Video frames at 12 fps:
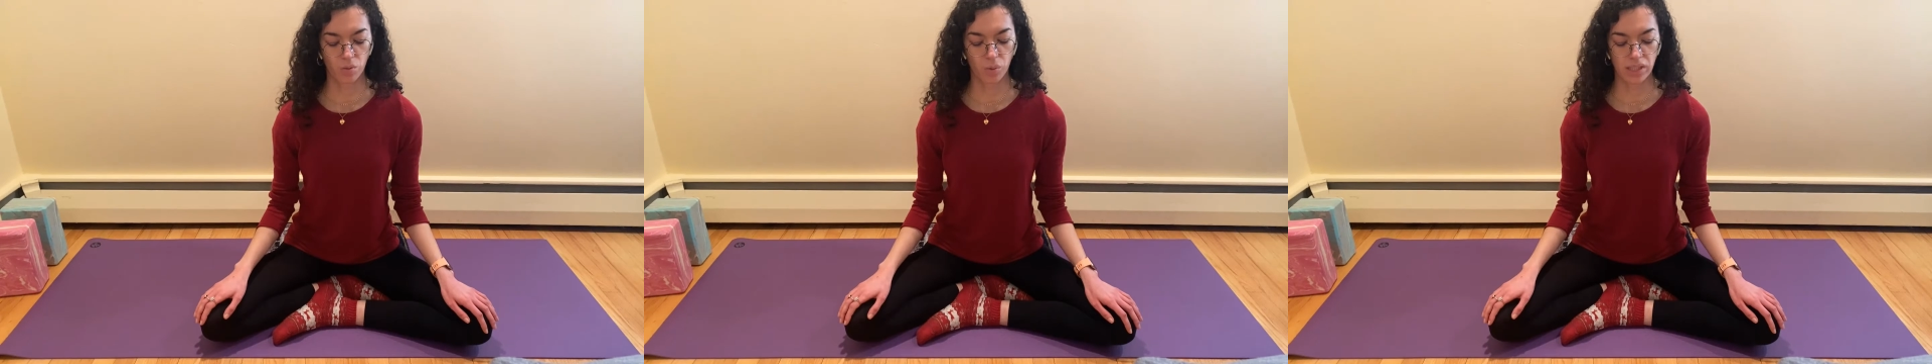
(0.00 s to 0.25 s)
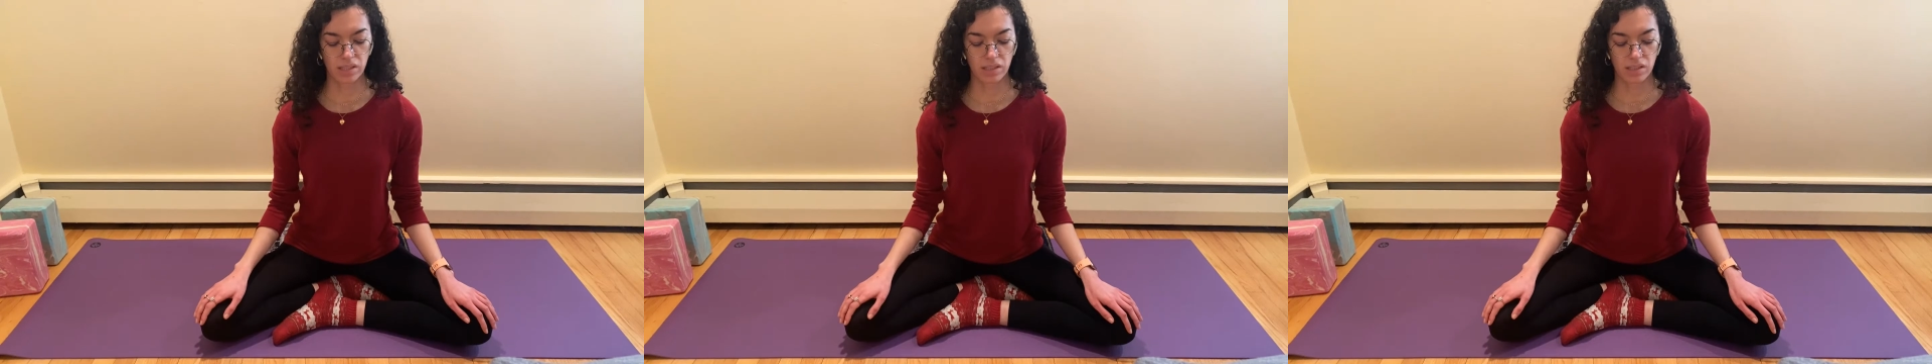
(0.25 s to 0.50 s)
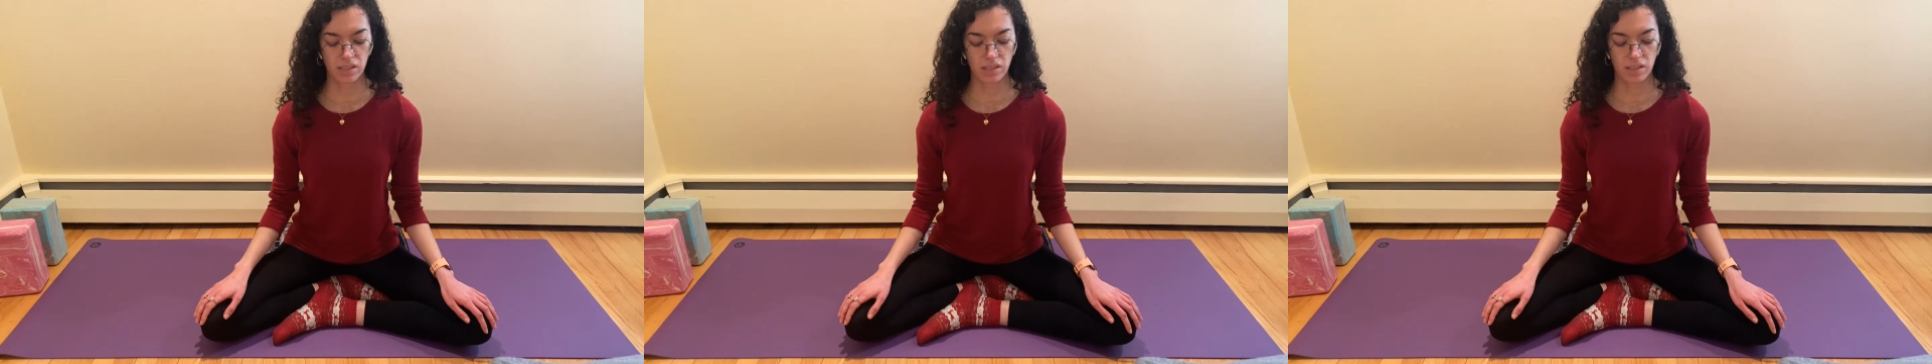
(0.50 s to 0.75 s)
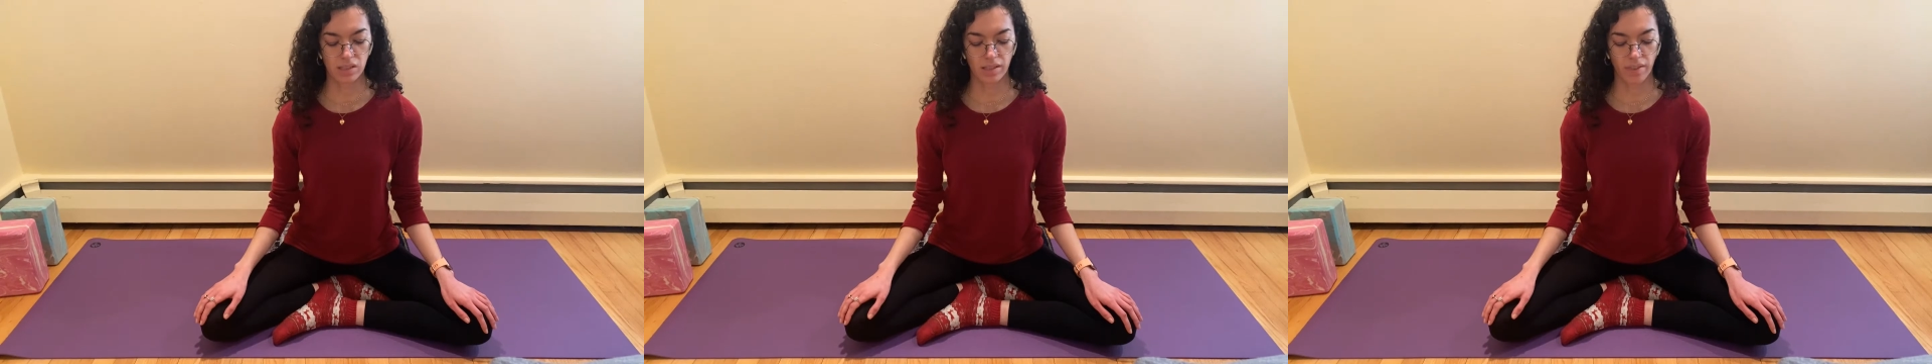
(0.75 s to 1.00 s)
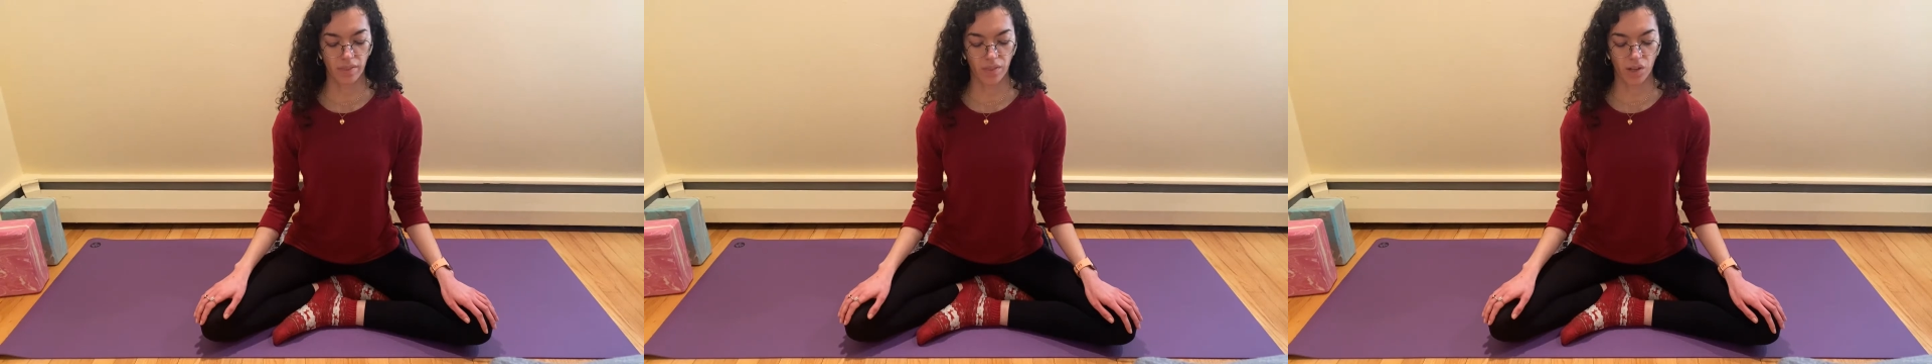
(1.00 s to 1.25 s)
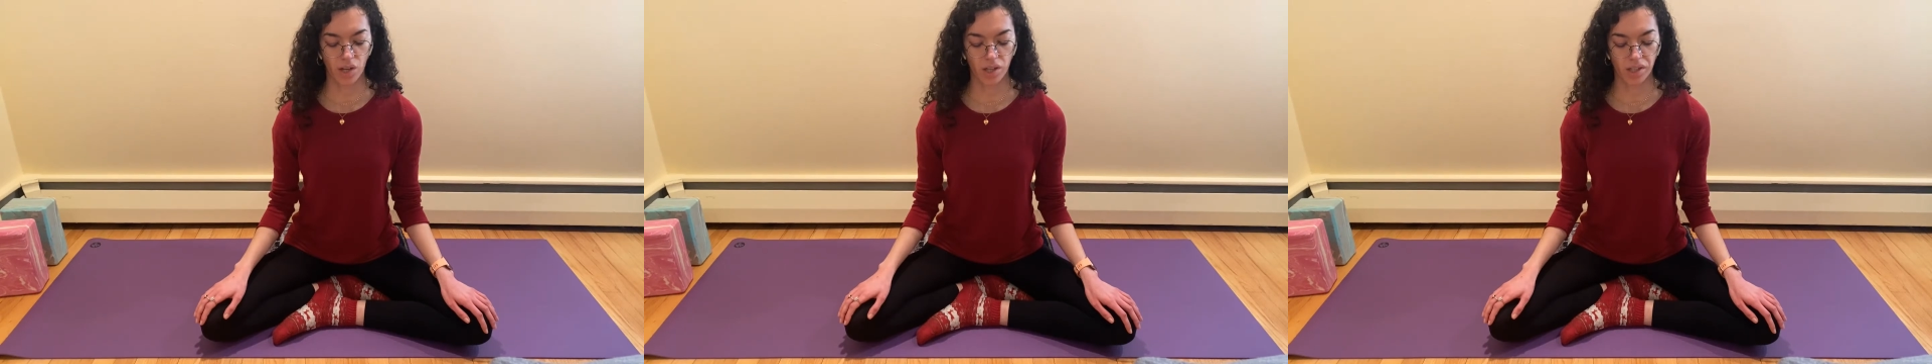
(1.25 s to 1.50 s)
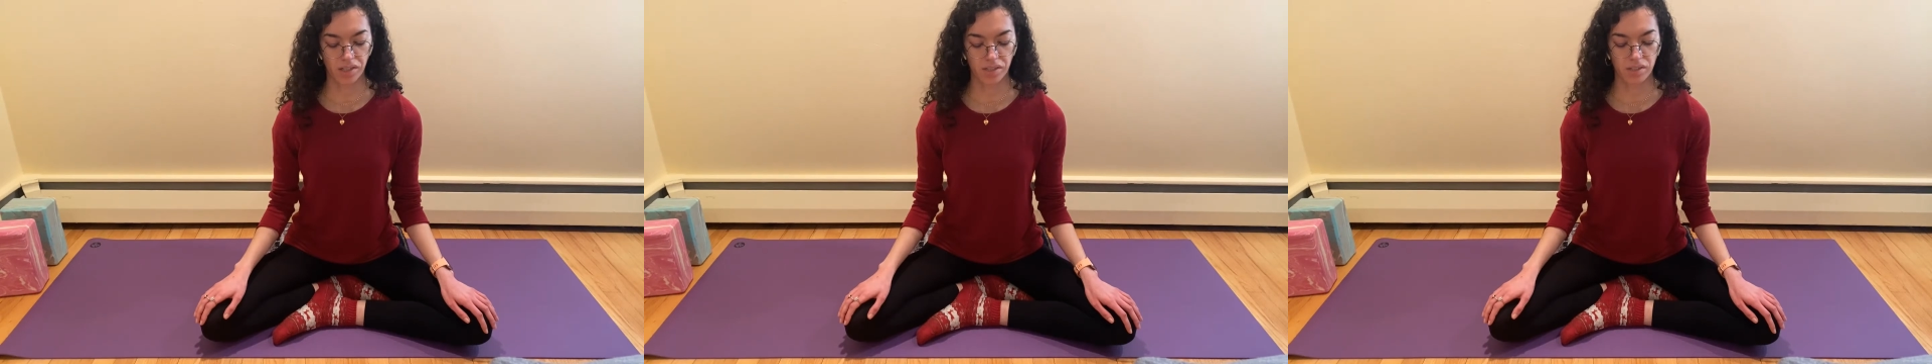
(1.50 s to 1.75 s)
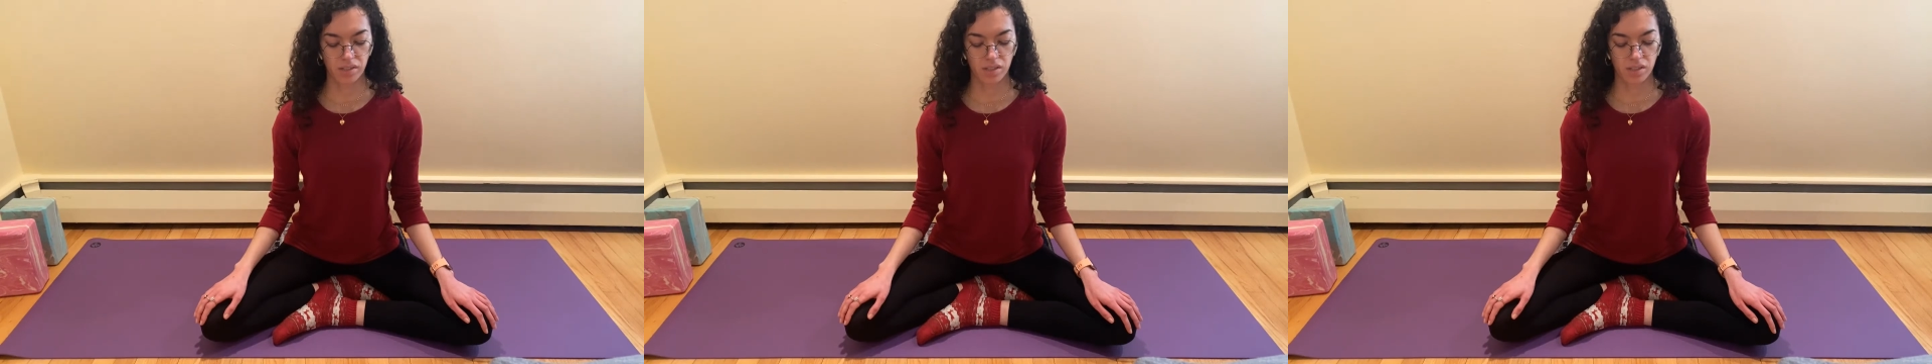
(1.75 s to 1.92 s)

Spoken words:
voices and thoughts,